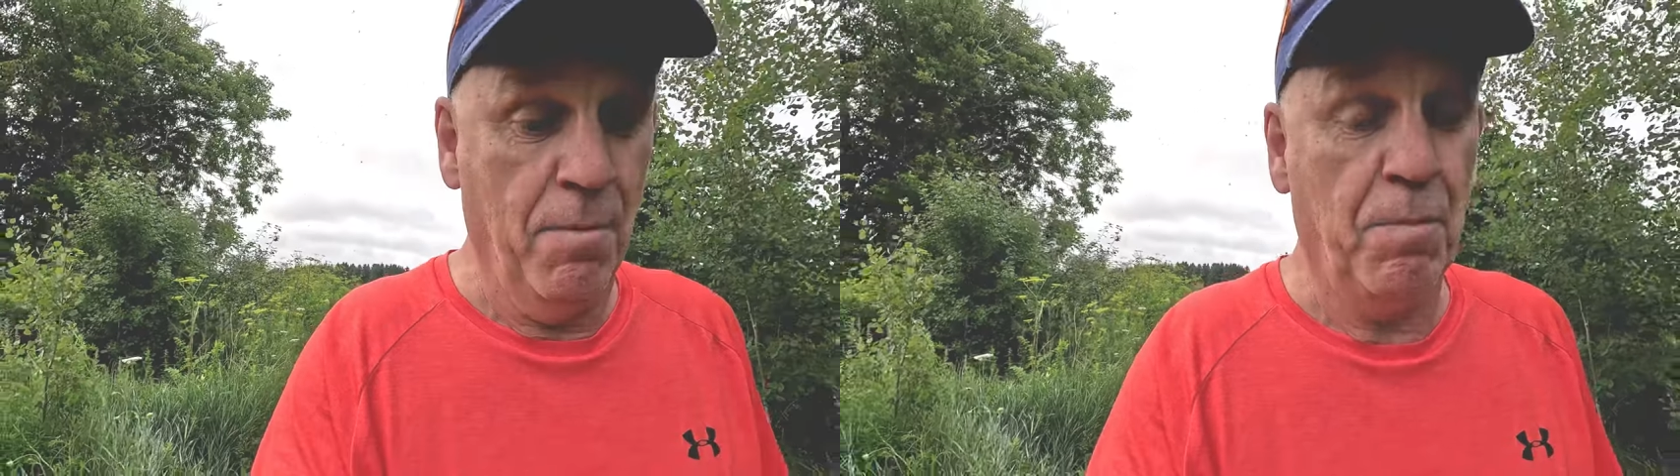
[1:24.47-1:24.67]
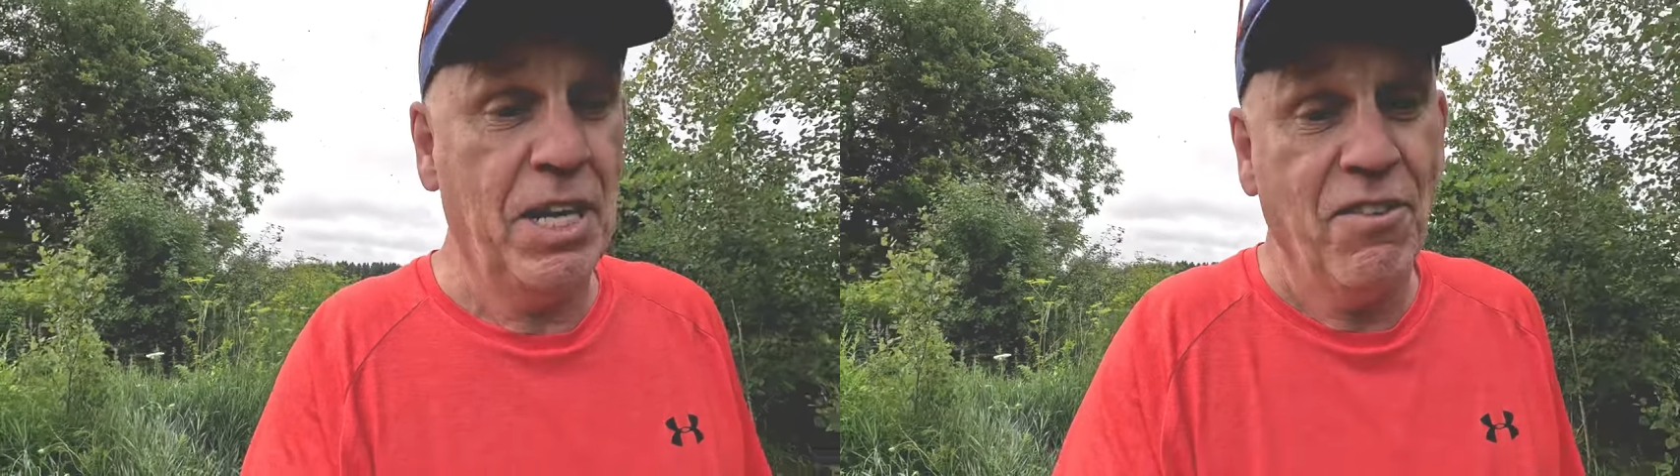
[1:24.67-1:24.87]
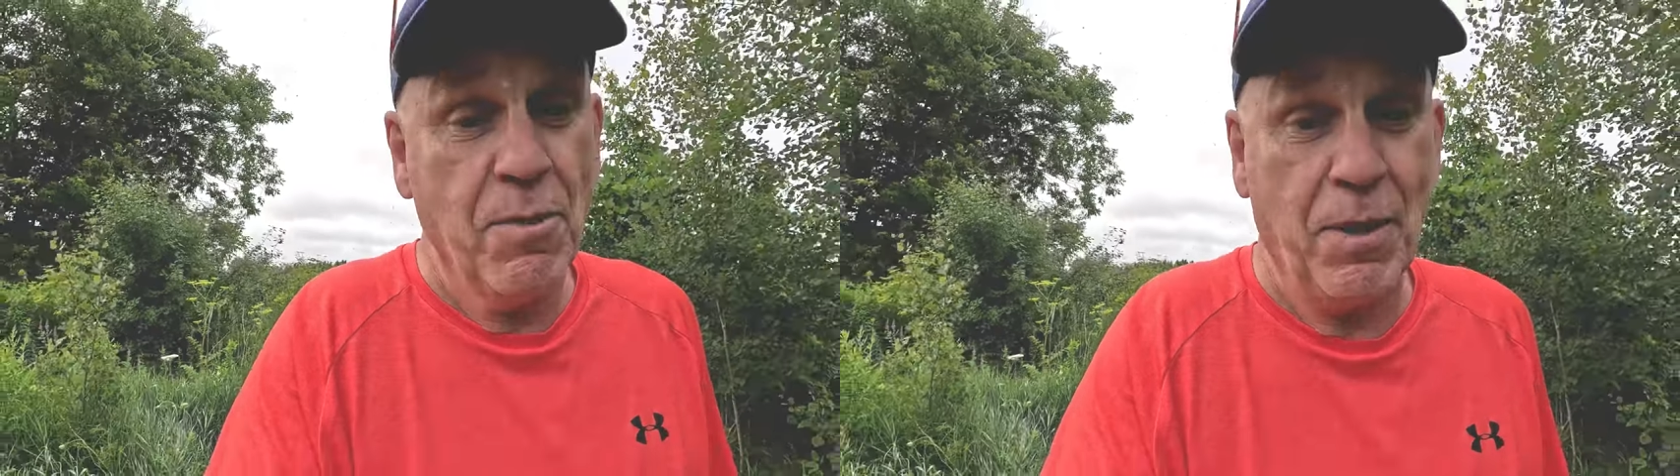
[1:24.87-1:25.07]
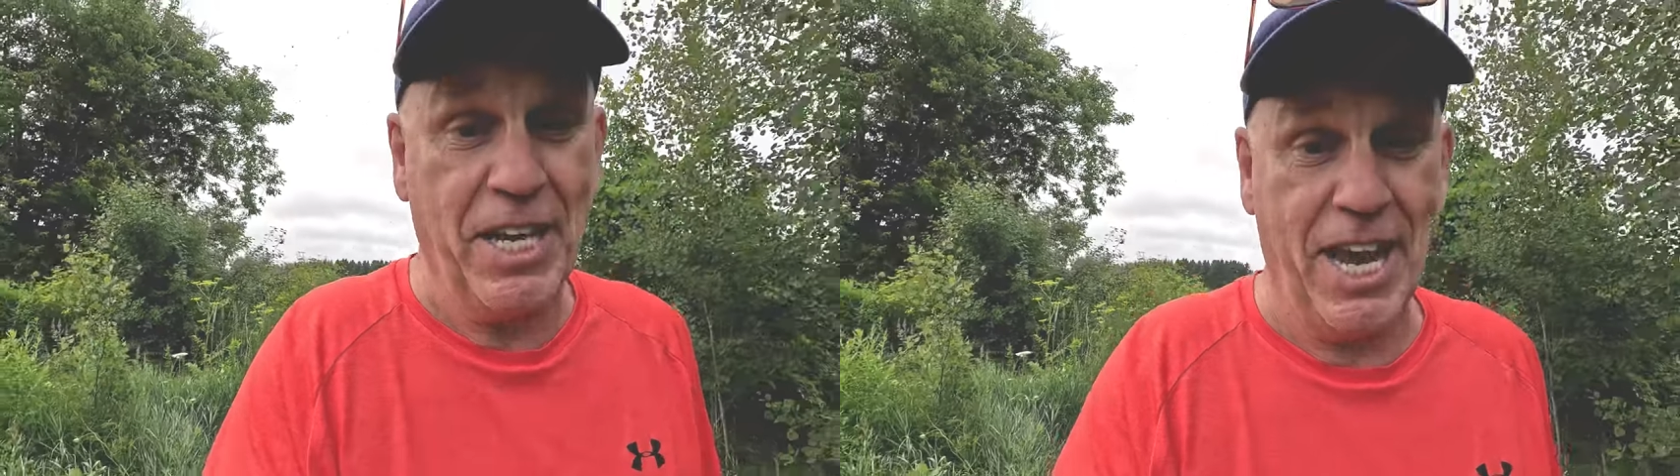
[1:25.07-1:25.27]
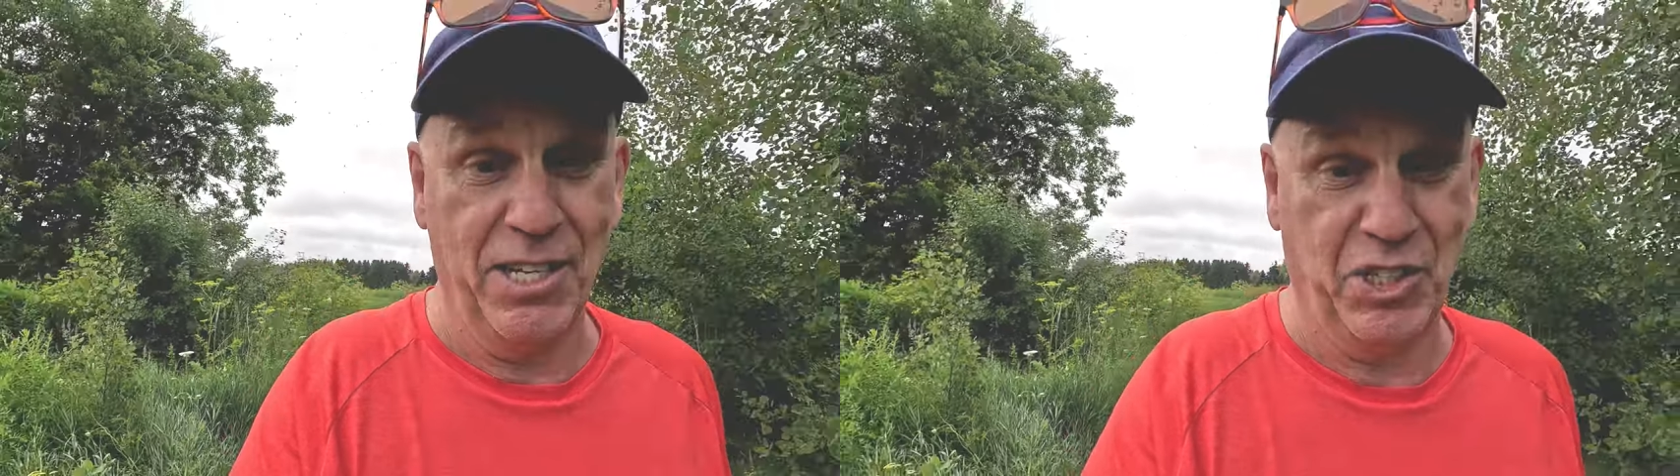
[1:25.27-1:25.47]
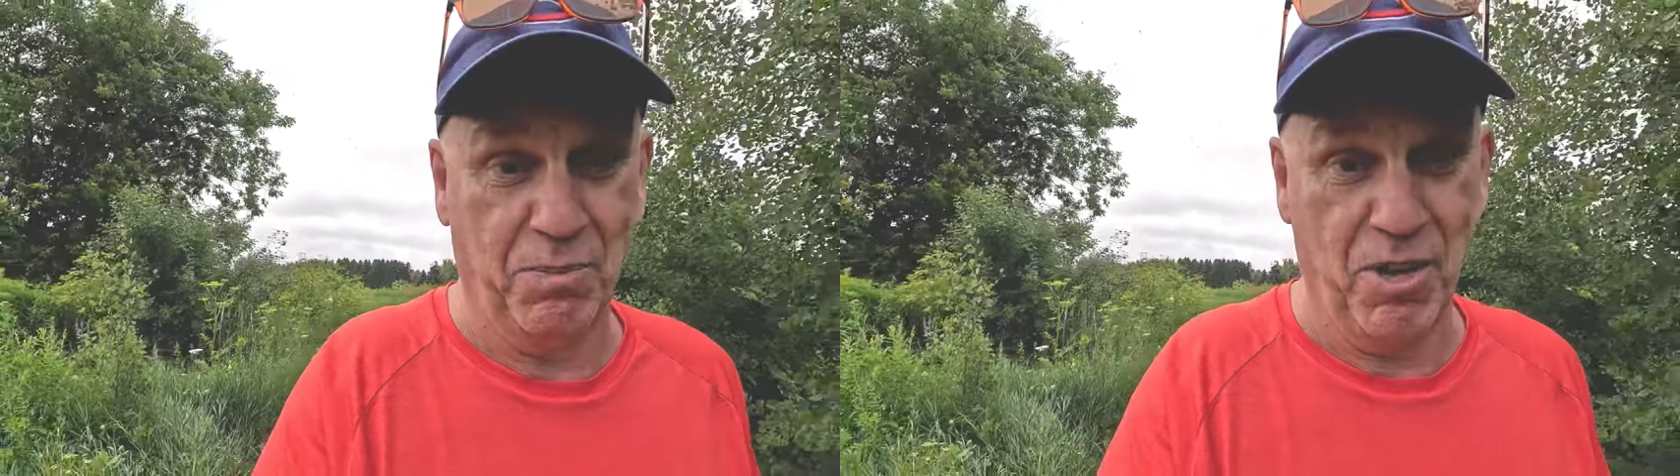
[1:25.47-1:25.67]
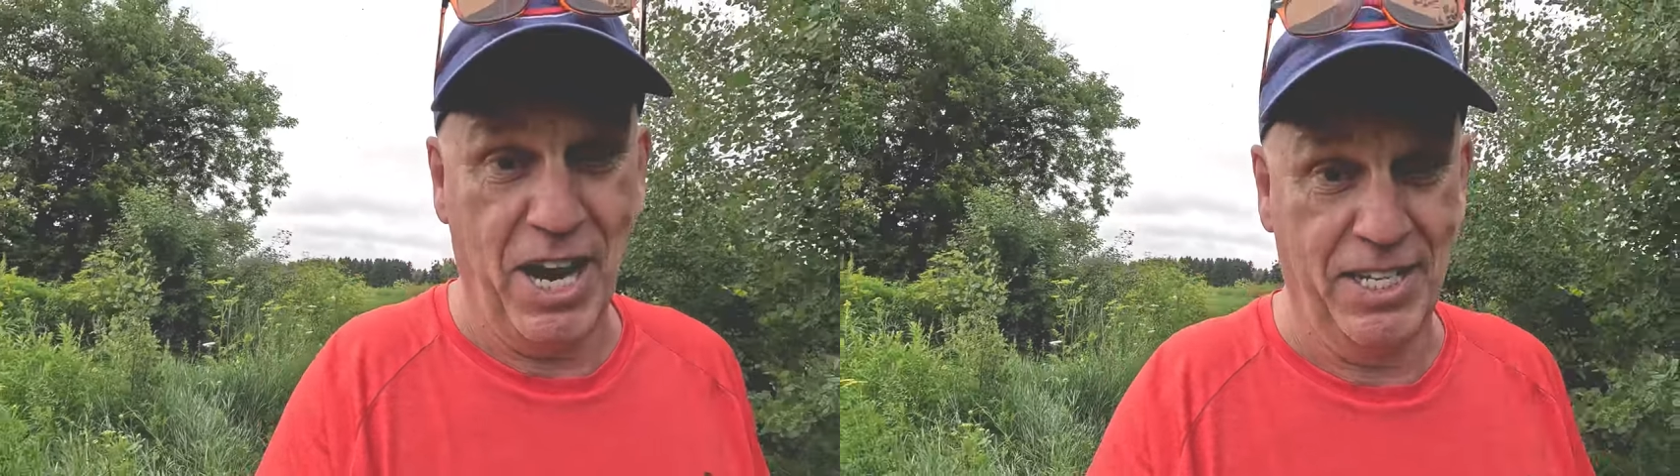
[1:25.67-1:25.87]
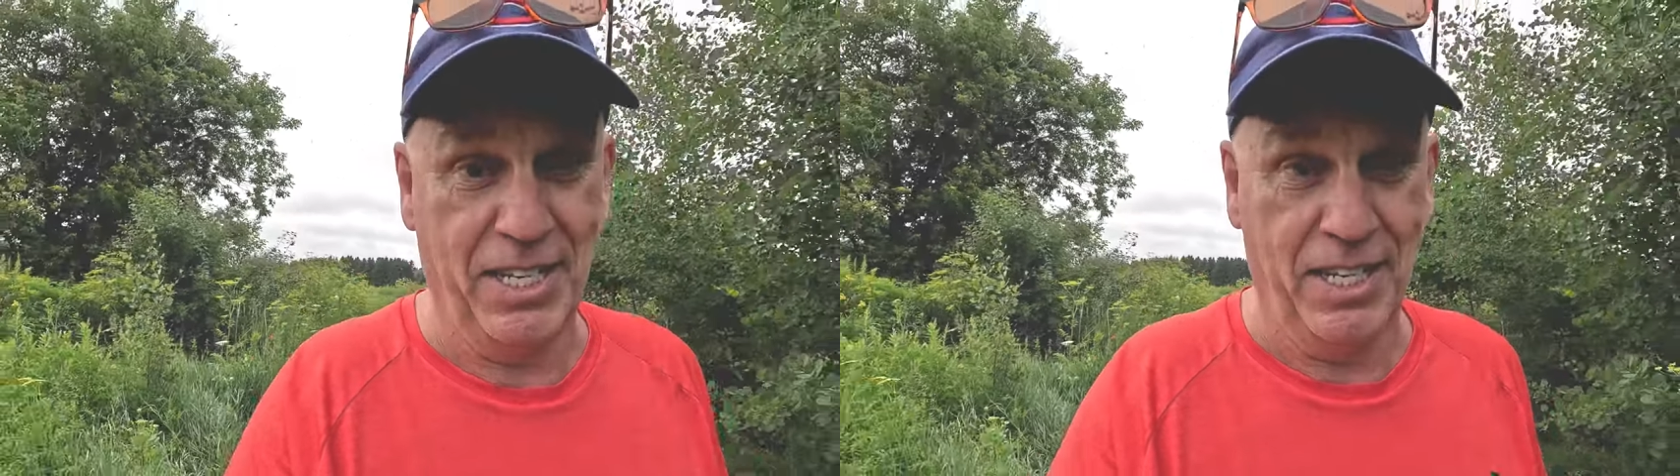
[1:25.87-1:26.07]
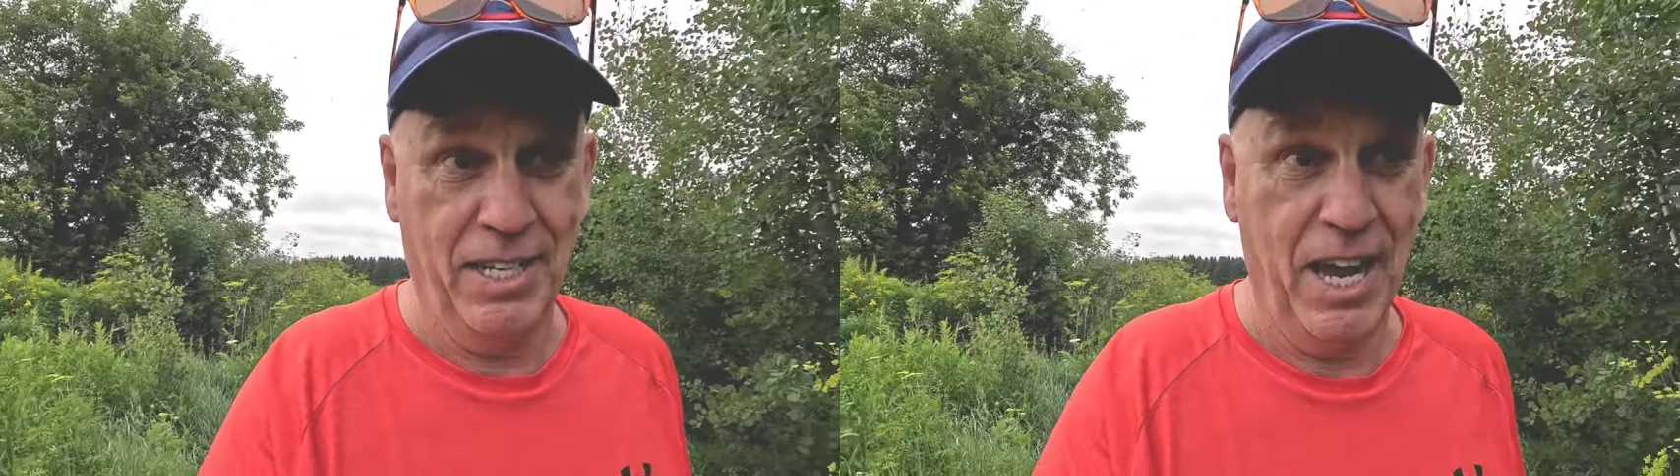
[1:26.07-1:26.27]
But everybody has sobriety.